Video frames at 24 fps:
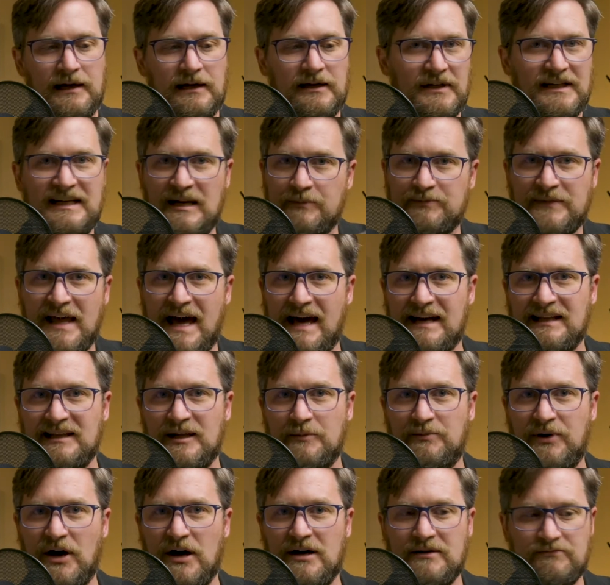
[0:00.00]
Nip that in the
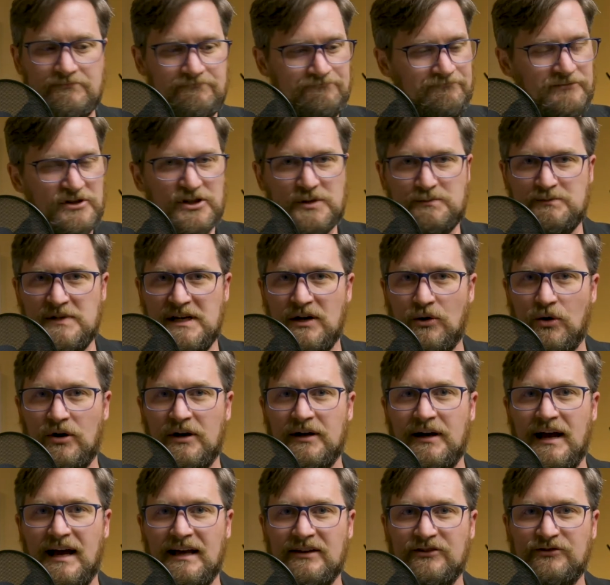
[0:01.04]
bud. Just be
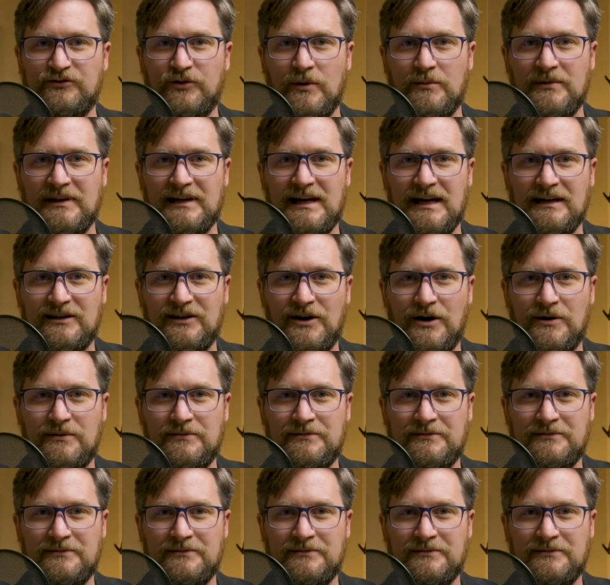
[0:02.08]
organized from the get-go.